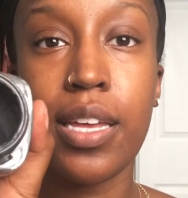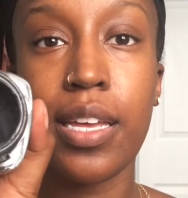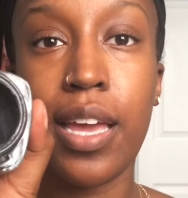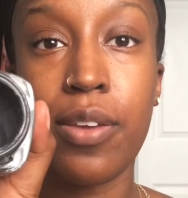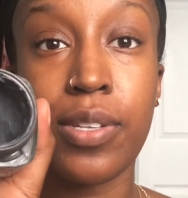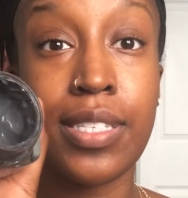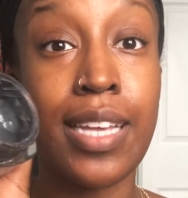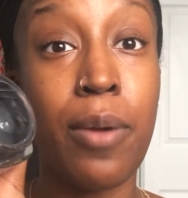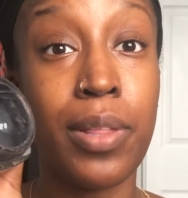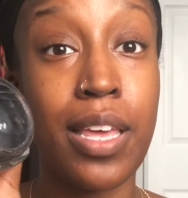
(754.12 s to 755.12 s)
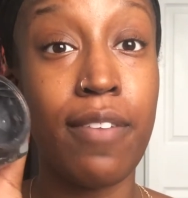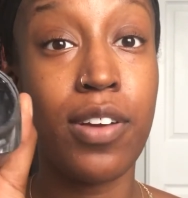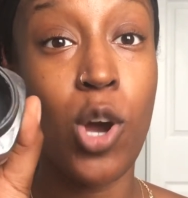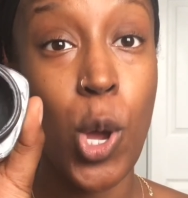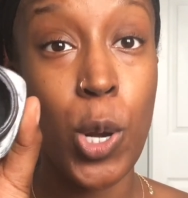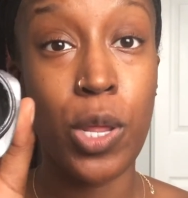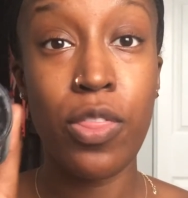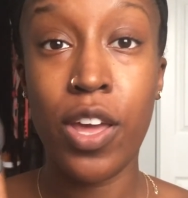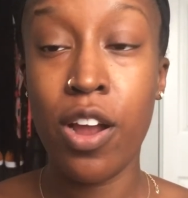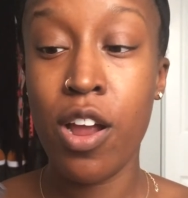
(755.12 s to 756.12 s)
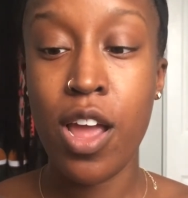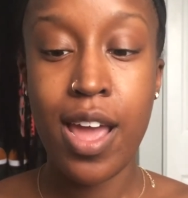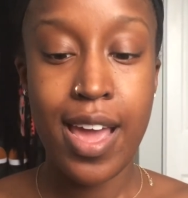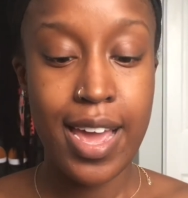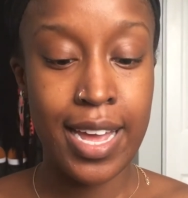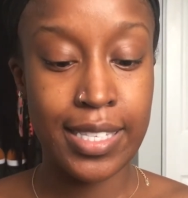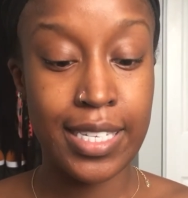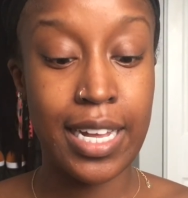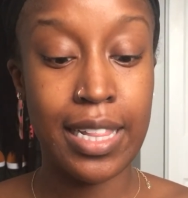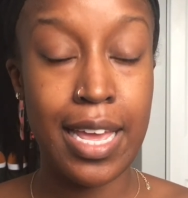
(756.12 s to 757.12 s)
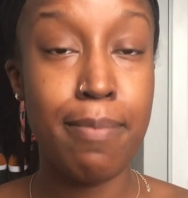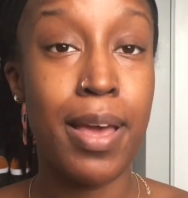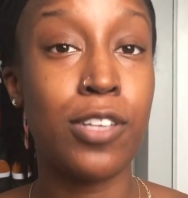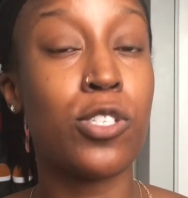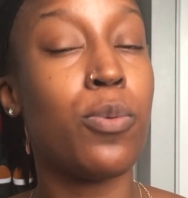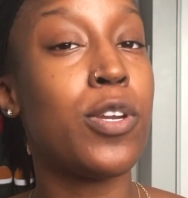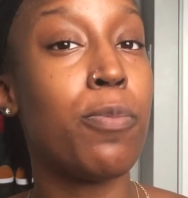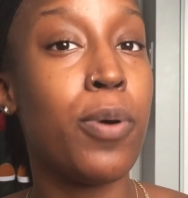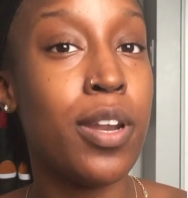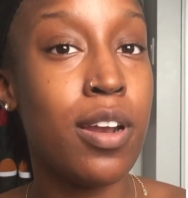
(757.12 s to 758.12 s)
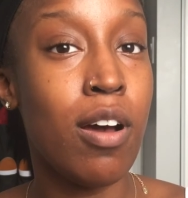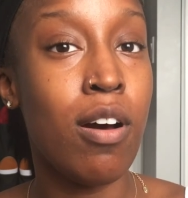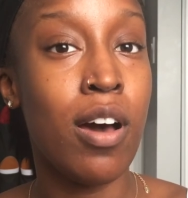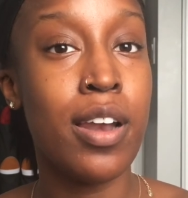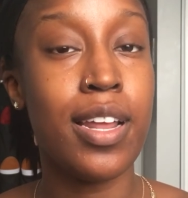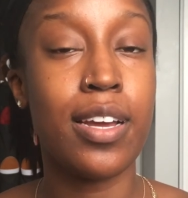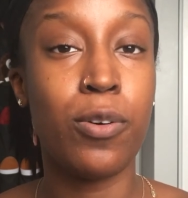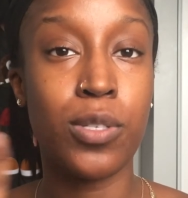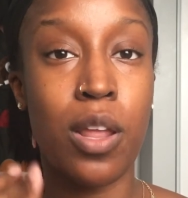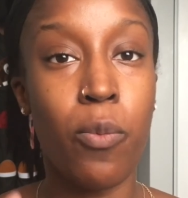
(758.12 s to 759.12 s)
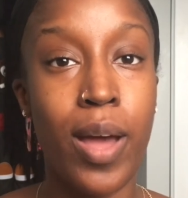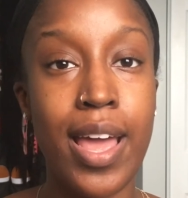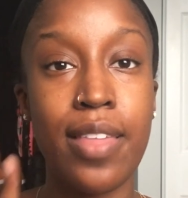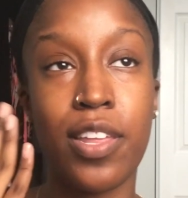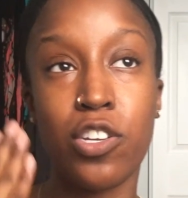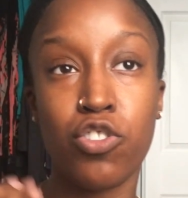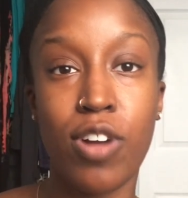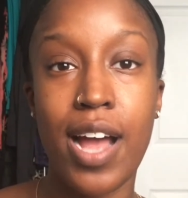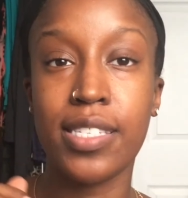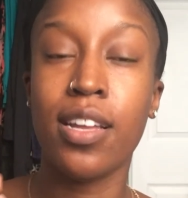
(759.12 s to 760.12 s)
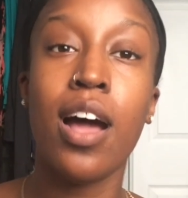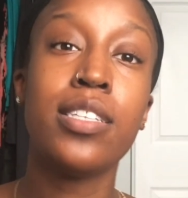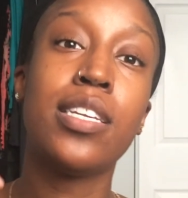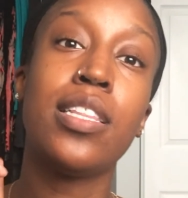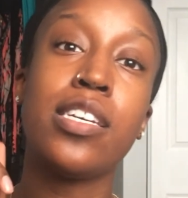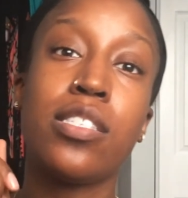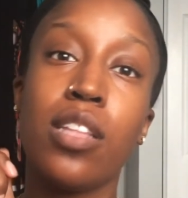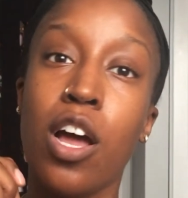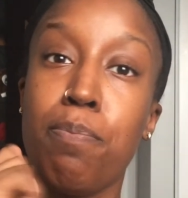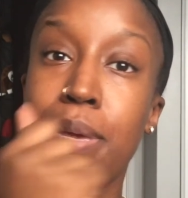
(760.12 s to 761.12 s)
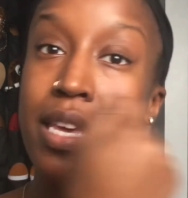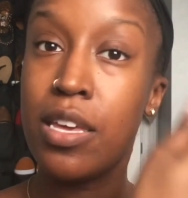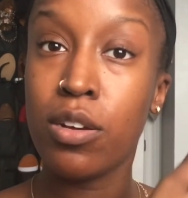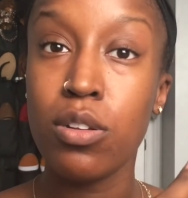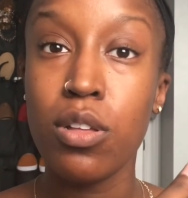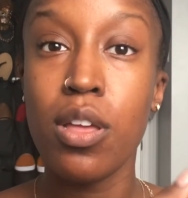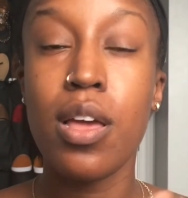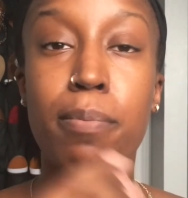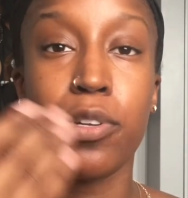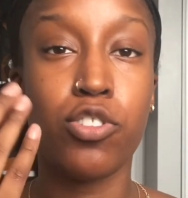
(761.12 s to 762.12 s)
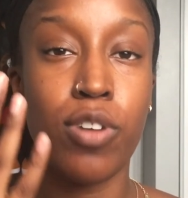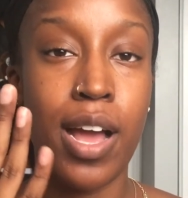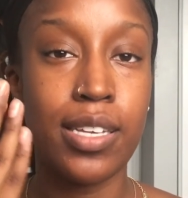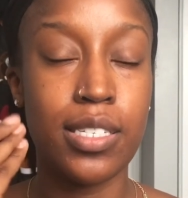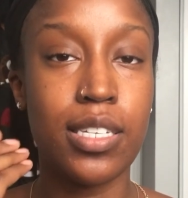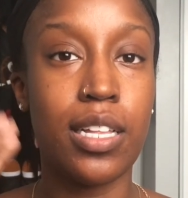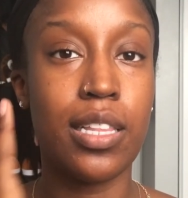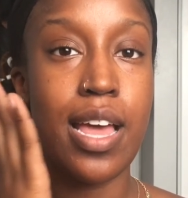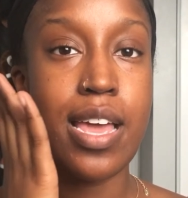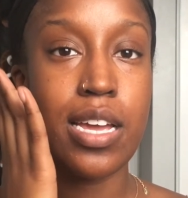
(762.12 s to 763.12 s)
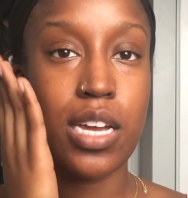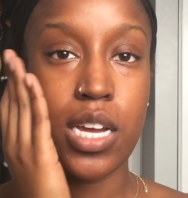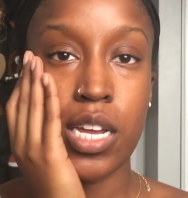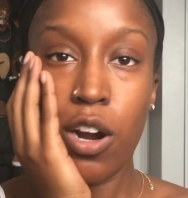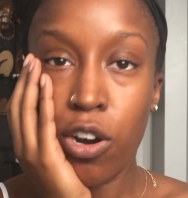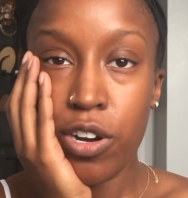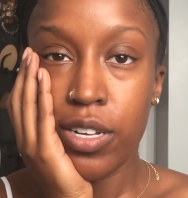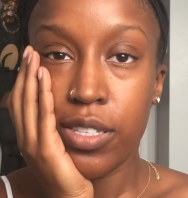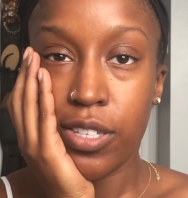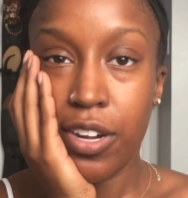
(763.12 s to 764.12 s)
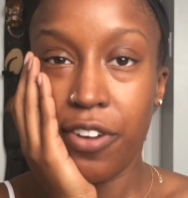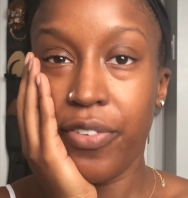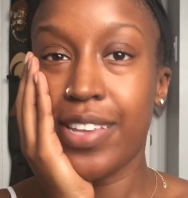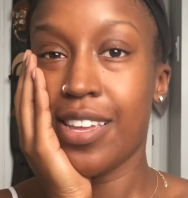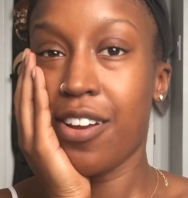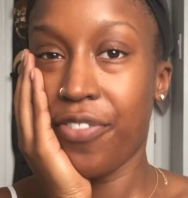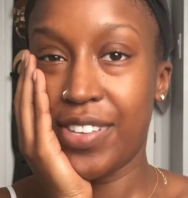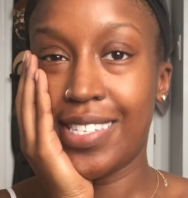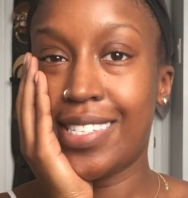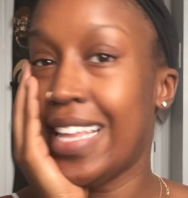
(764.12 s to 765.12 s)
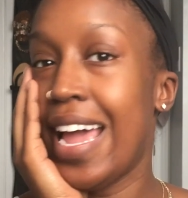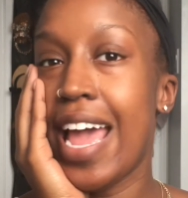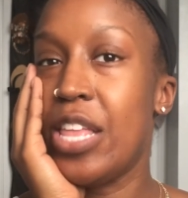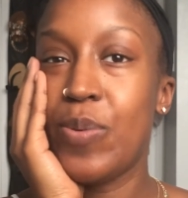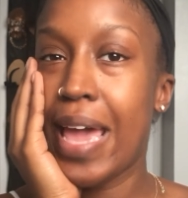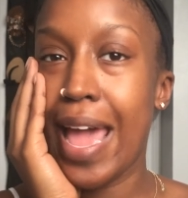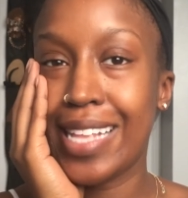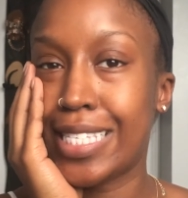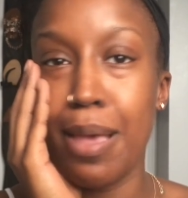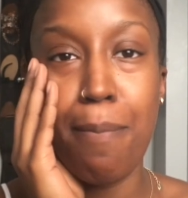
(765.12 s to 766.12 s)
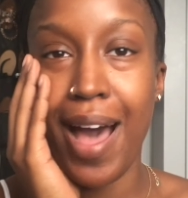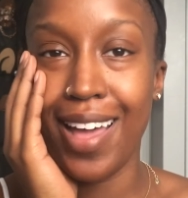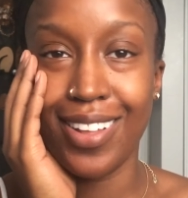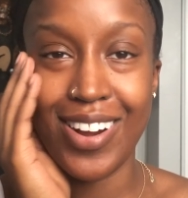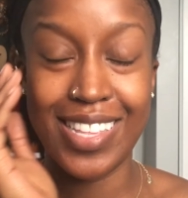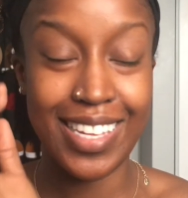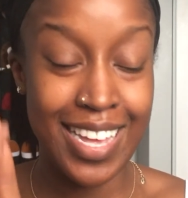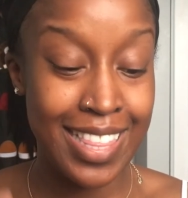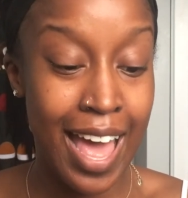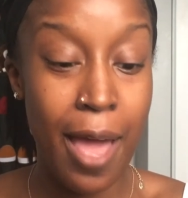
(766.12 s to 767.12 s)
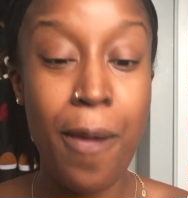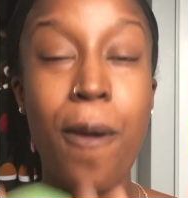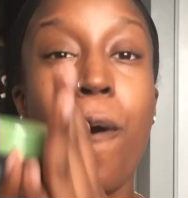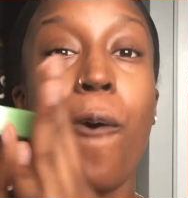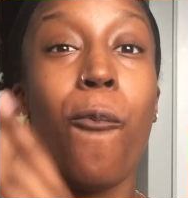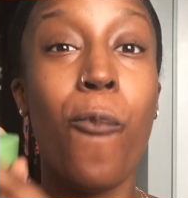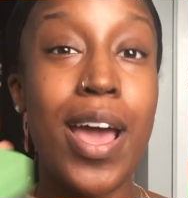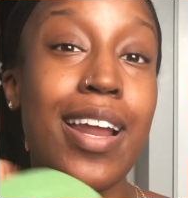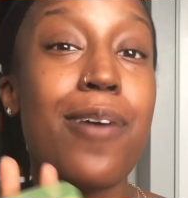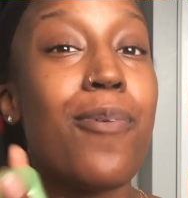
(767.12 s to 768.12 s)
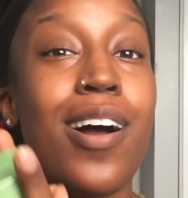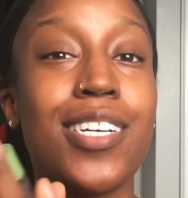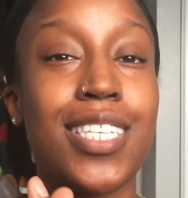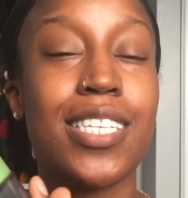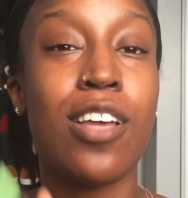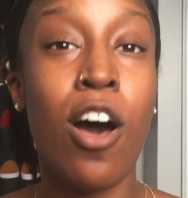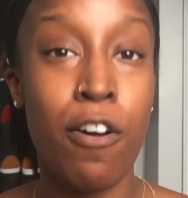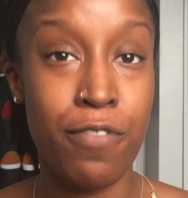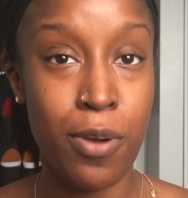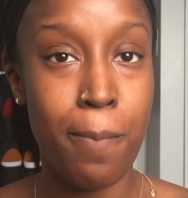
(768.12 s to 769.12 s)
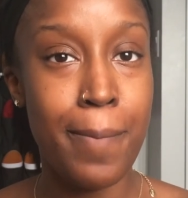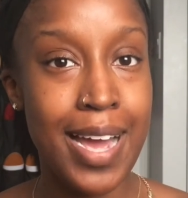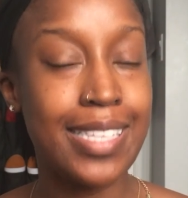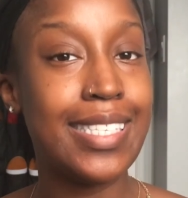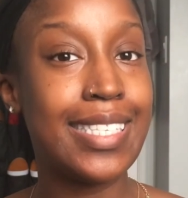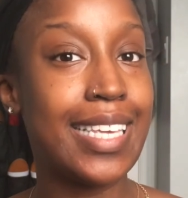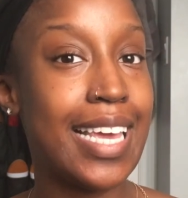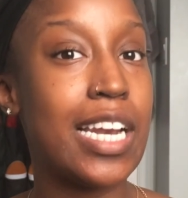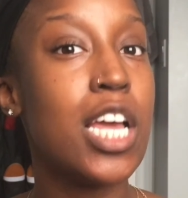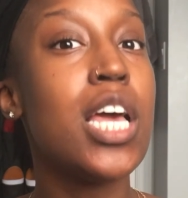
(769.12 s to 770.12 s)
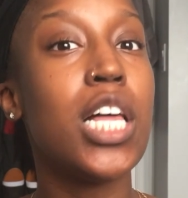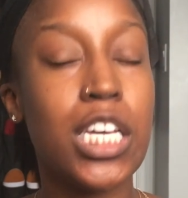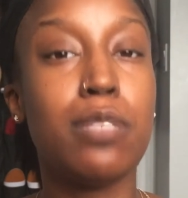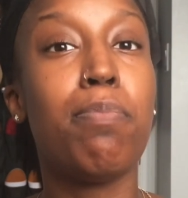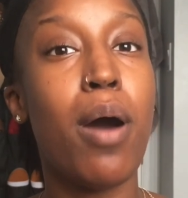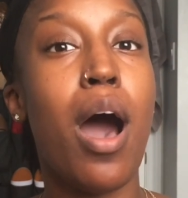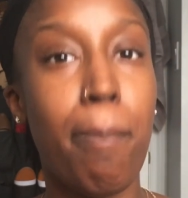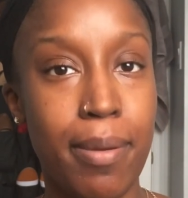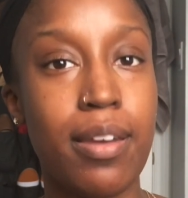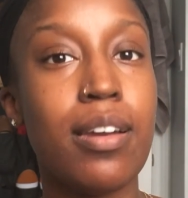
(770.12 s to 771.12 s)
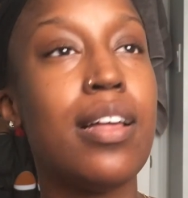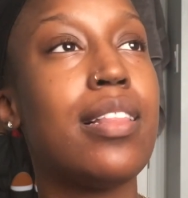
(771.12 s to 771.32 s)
Yeah, you can see I really have gotten in there. It's a clay mask, so when you put it on, it goes on wet and then it dries. Not to, like, a peel, but dries till, like, it hardens on your face, and your face is tight and you can't smile or anything like that. When I wash this off, though, my skin is popping.